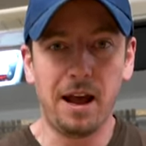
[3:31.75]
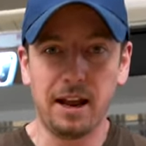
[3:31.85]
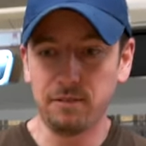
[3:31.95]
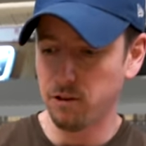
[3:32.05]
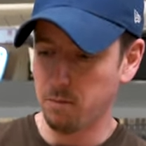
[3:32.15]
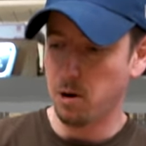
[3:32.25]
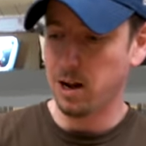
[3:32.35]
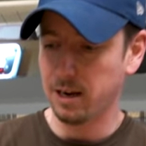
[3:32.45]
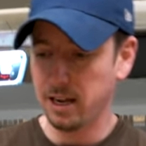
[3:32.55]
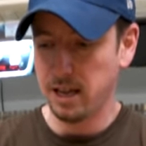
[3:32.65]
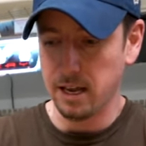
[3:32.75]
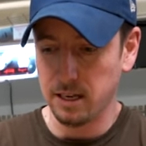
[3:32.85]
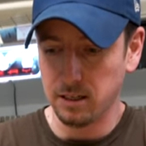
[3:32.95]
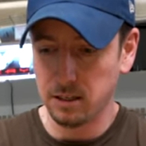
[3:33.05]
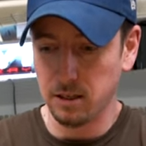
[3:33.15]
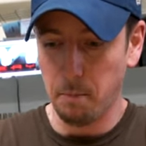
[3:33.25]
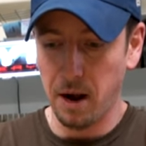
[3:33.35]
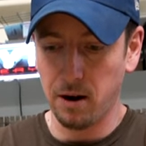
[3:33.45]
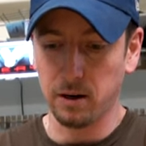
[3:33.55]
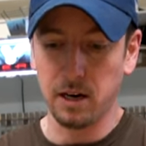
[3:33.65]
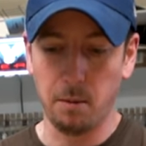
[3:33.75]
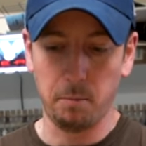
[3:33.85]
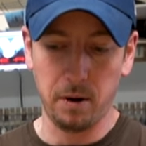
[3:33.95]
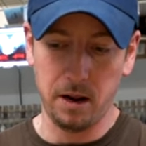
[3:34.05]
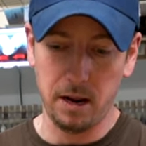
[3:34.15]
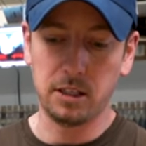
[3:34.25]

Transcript: bang for the buck is the parent company,